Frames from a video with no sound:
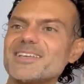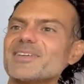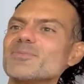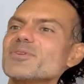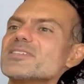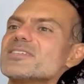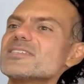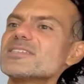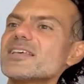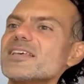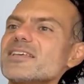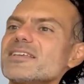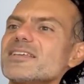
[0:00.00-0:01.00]
And what does it
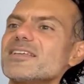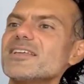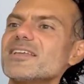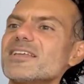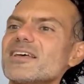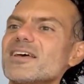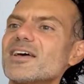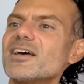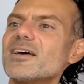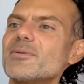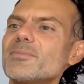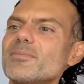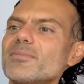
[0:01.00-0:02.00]
say?
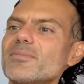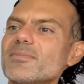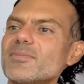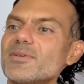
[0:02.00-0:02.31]
Um,